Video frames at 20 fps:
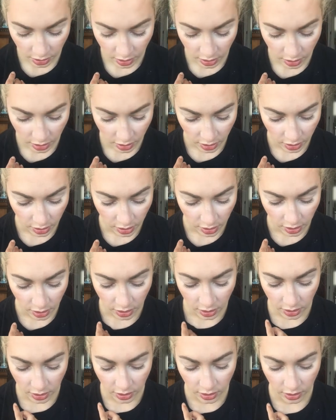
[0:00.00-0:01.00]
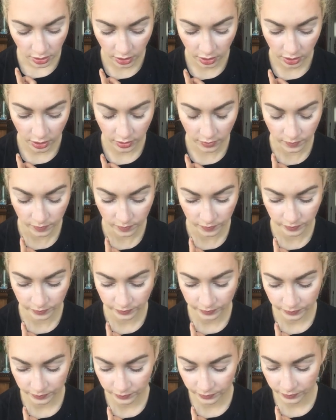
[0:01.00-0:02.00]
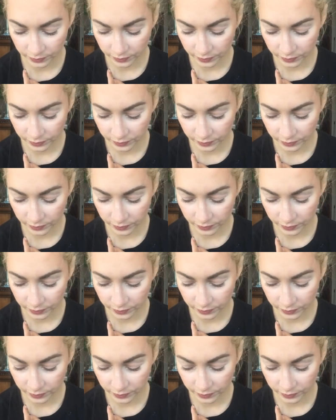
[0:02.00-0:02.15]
[no speech]